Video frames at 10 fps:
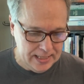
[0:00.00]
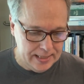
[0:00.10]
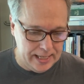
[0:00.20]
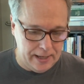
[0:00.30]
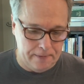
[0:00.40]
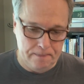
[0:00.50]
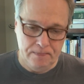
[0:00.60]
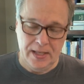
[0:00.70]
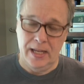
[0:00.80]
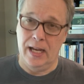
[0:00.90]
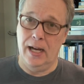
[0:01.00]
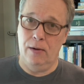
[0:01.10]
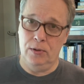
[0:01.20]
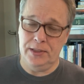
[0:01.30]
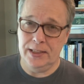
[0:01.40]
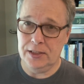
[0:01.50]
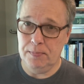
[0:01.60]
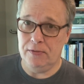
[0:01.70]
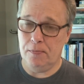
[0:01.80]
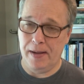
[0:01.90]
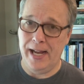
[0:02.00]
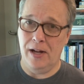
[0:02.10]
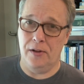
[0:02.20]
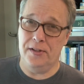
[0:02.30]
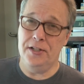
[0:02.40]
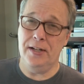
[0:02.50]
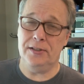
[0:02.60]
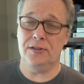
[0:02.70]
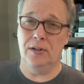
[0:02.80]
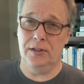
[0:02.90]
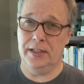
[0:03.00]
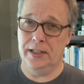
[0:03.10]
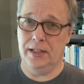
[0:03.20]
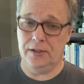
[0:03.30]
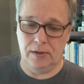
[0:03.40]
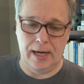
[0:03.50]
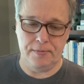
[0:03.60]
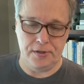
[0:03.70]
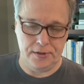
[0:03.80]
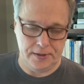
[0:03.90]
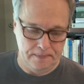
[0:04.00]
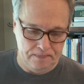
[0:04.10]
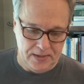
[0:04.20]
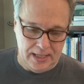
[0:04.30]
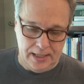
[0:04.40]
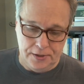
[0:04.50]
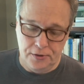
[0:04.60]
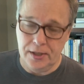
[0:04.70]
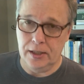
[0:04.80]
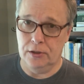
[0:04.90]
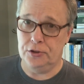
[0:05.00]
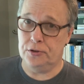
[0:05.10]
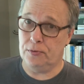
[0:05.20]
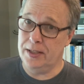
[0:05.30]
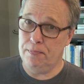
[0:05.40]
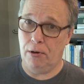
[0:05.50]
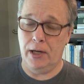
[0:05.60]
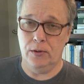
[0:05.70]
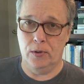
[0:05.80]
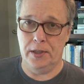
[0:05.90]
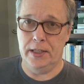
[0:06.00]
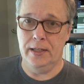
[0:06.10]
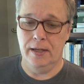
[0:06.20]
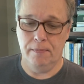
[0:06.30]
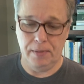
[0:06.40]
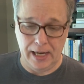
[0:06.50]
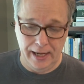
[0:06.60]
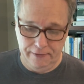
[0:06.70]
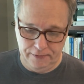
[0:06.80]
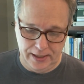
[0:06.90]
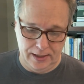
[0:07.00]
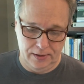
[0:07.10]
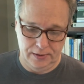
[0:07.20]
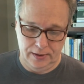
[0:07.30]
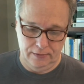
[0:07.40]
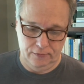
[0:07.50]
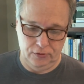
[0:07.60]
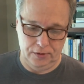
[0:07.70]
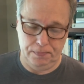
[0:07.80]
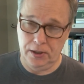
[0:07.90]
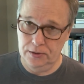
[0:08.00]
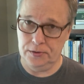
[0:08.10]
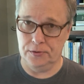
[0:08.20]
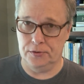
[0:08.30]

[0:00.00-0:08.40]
Now, once it gets above a pound, then you have to start looking at other options. You can go straight priority, but I have found for the Postal